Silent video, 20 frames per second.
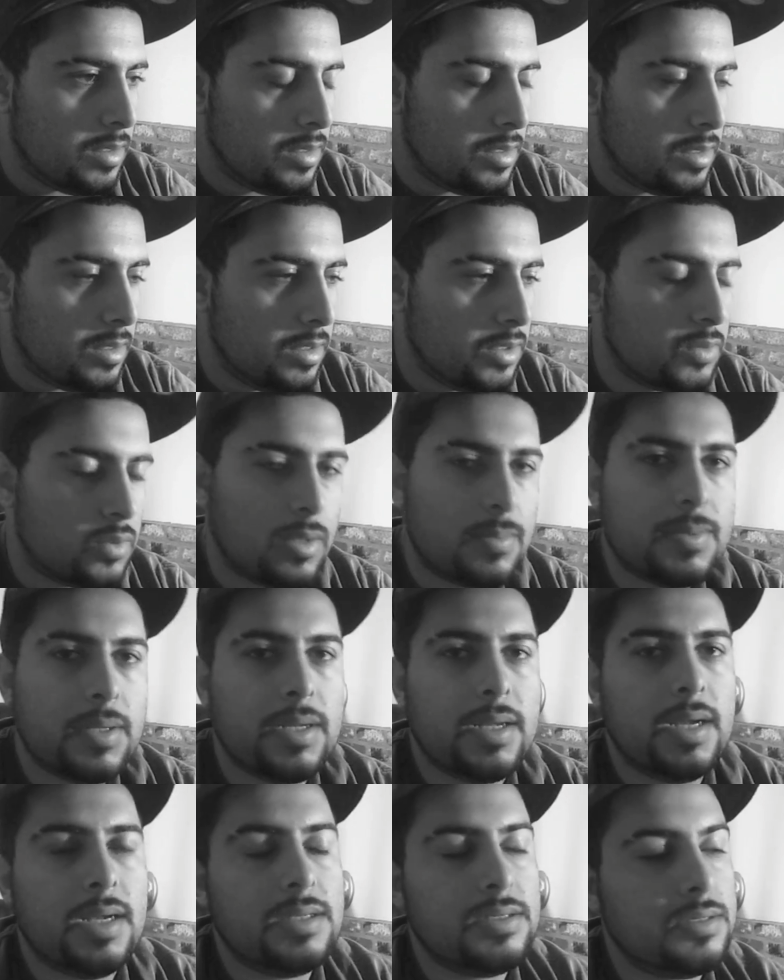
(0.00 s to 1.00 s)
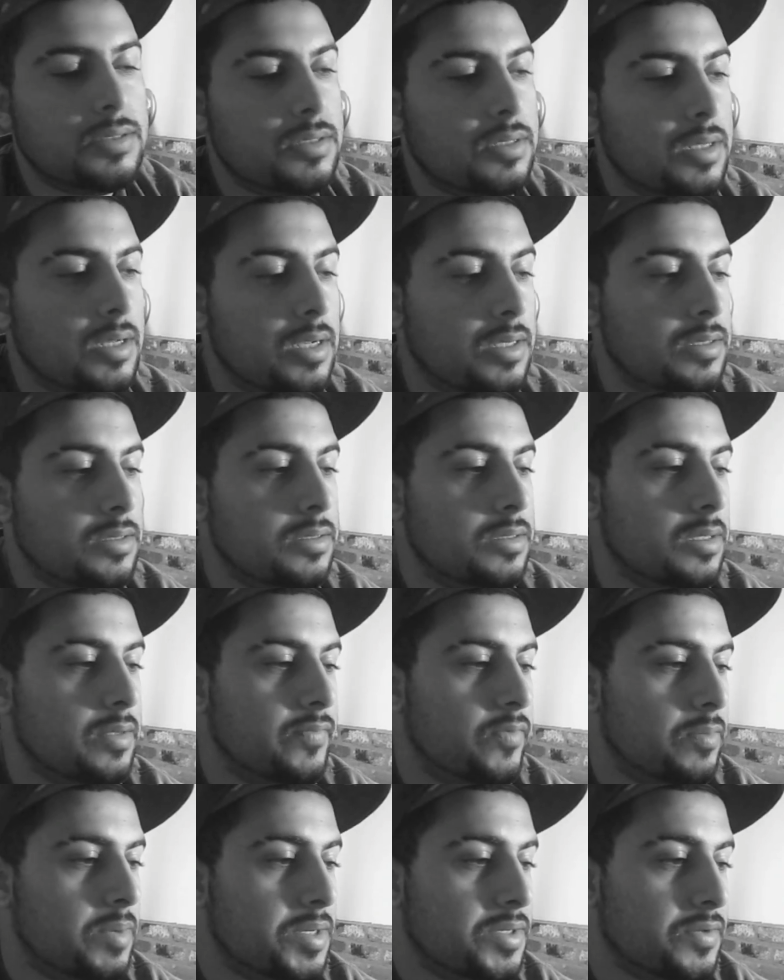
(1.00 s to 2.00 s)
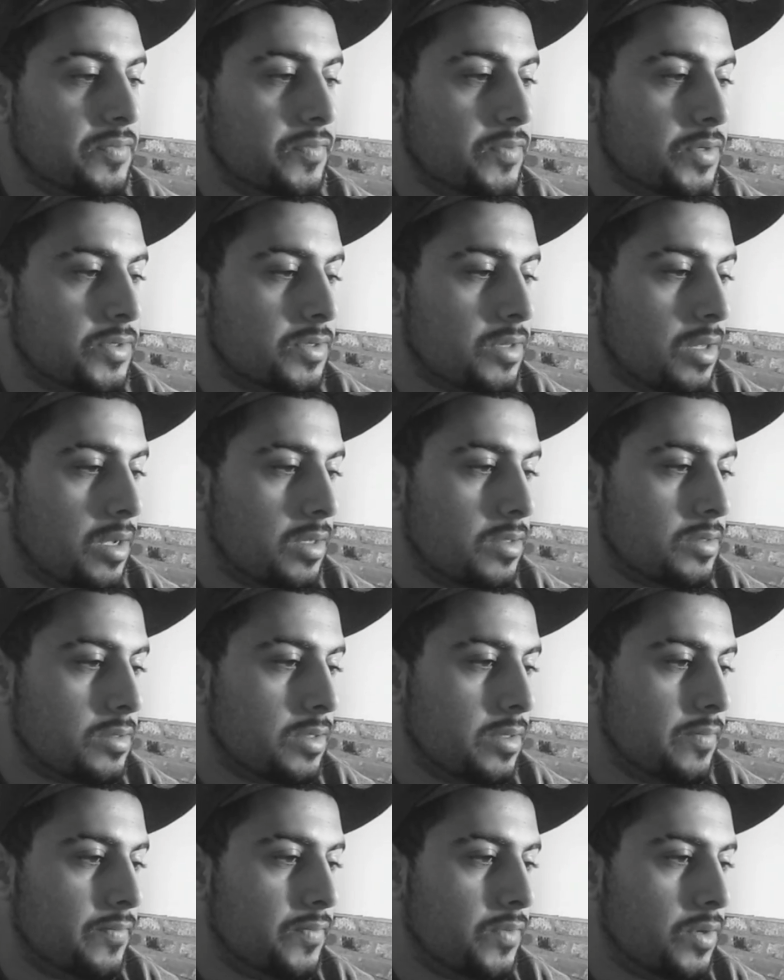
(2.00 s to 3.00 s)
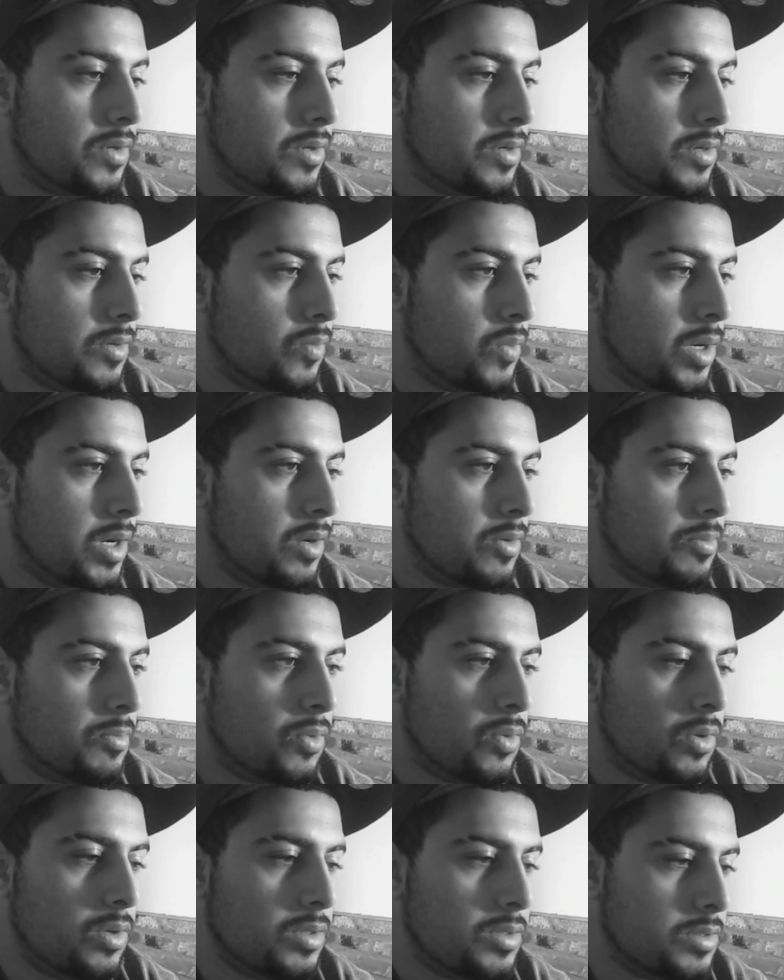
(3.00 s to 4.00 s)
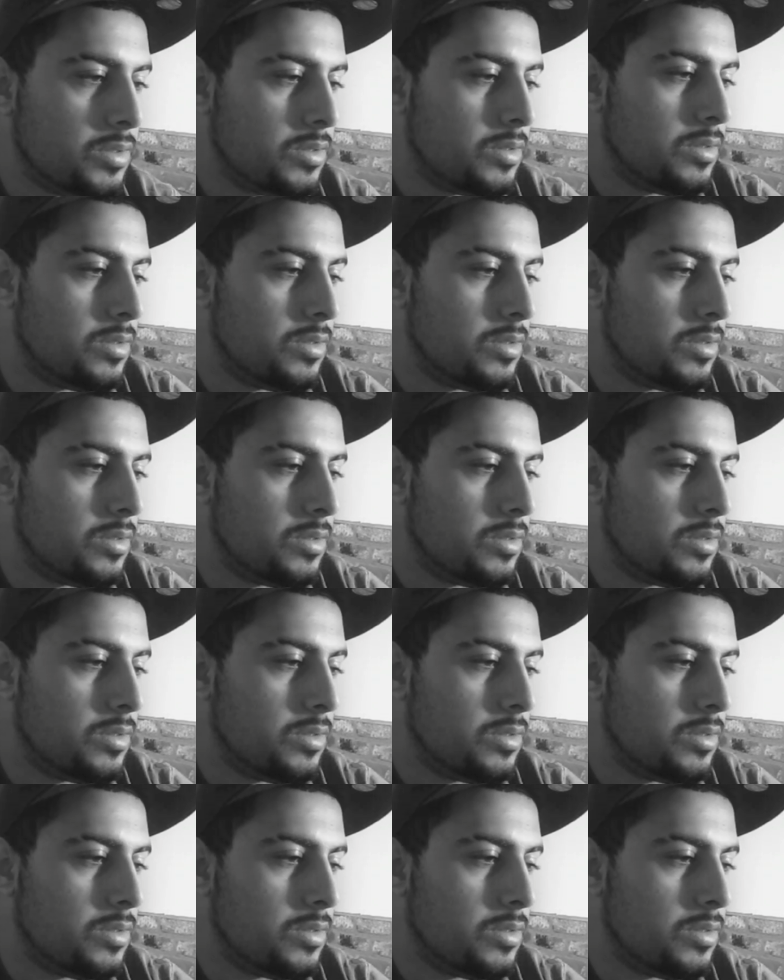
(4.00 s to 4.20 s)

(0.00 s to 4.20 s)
This website has information for slots and for round ports.